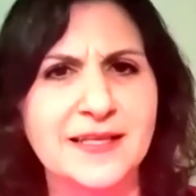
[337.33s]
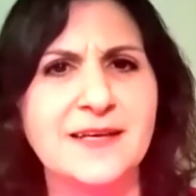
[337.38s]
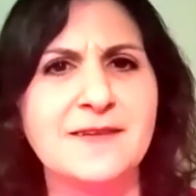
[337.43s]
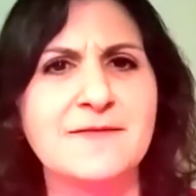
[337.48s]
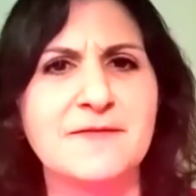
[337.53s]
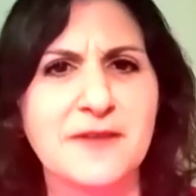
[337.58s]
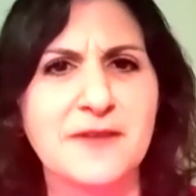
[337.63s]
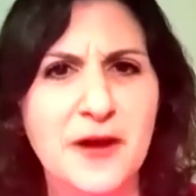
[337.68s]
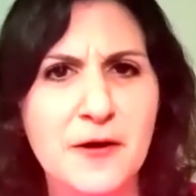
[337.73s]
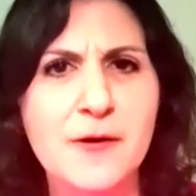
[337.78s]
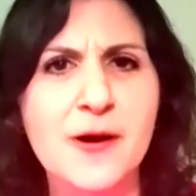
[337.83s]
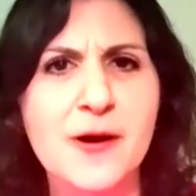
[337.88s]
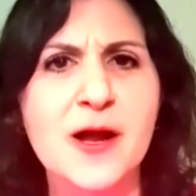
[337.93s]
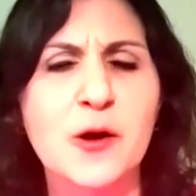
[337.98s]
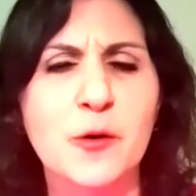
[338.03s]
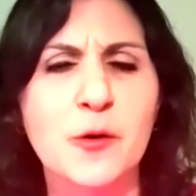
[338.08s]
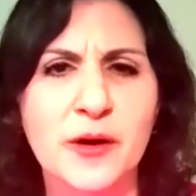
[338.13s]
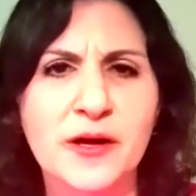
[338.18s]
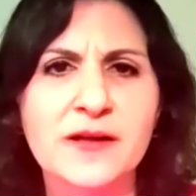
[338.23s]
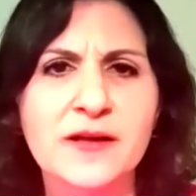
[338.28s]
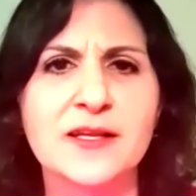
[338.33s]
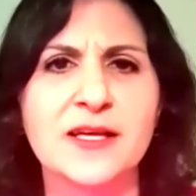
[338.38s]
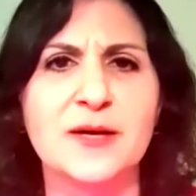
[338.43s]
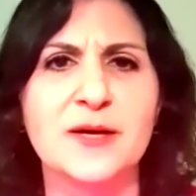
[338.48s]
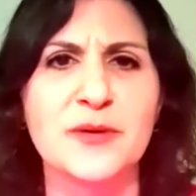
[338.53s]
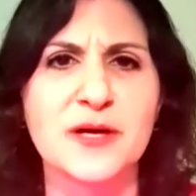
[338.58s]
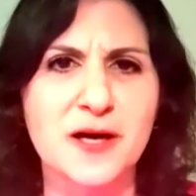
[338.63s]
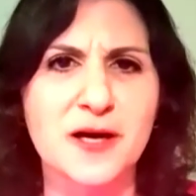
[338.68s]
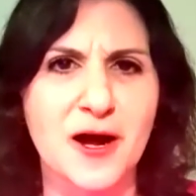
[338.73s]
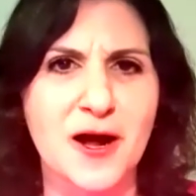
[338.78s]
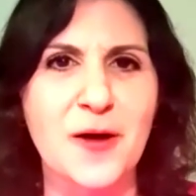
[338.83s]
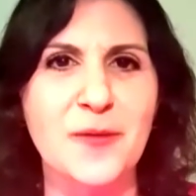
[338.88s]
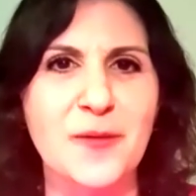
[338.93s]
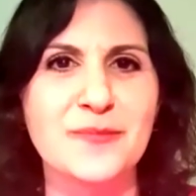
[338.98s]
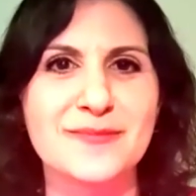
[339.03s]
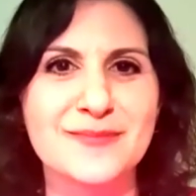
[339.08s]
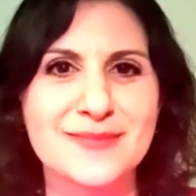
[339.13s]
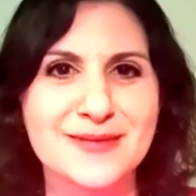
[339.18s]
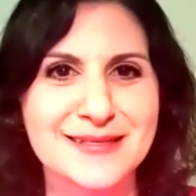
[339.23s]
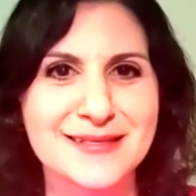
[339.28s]
very quickly
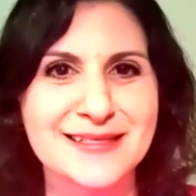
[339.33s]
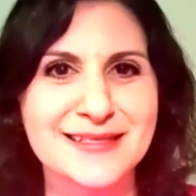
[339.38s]
becomes